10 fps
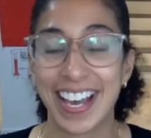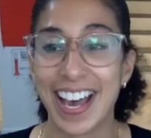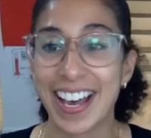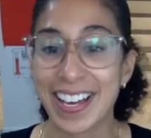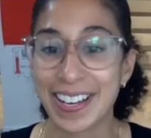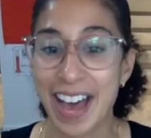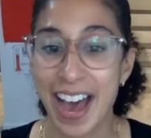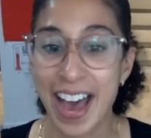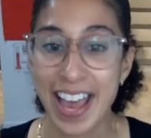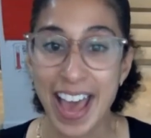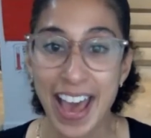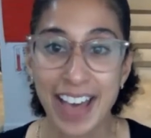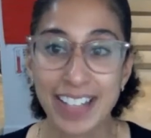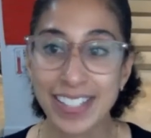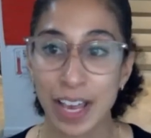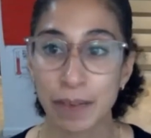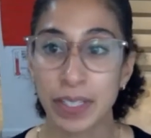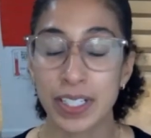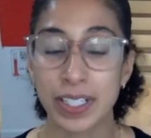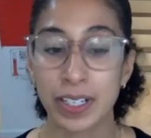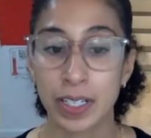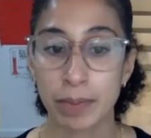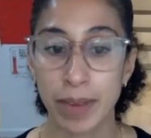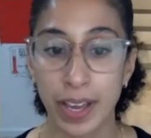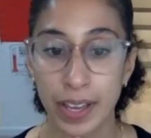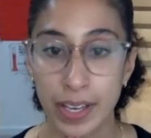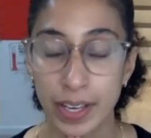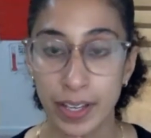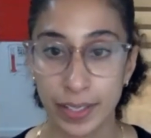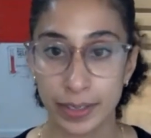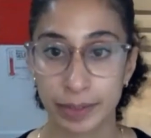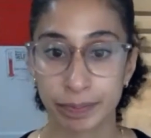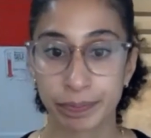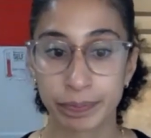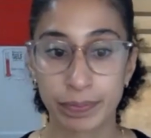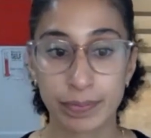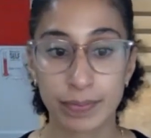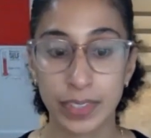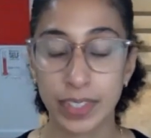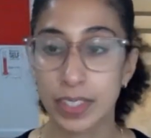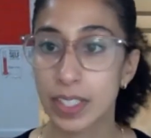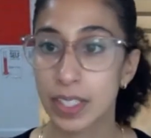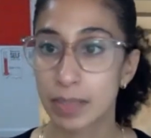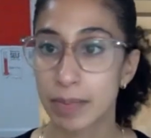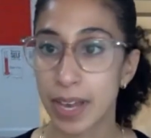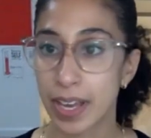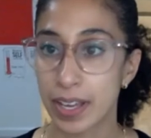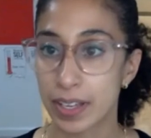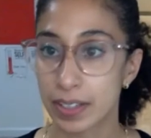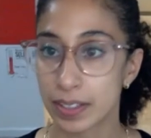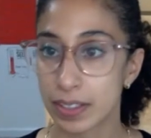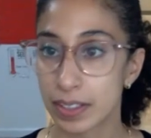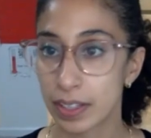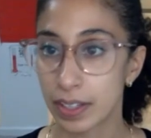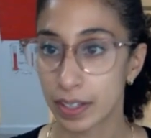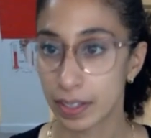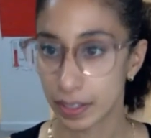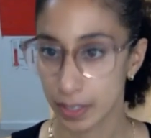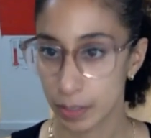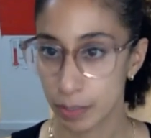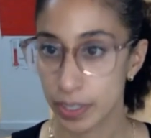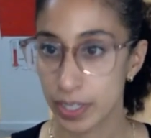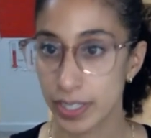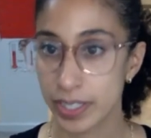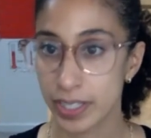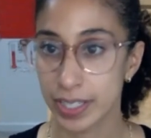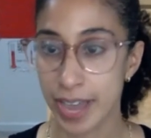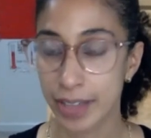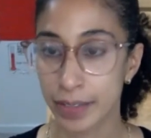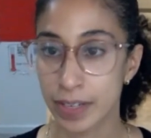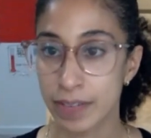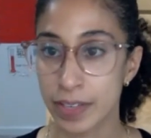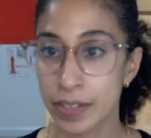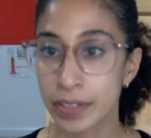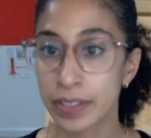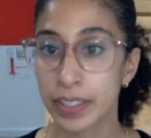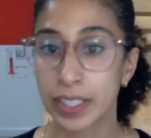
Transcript: Uh, I ask, I'm gonna turn my, um, my uh, computer to gallery view.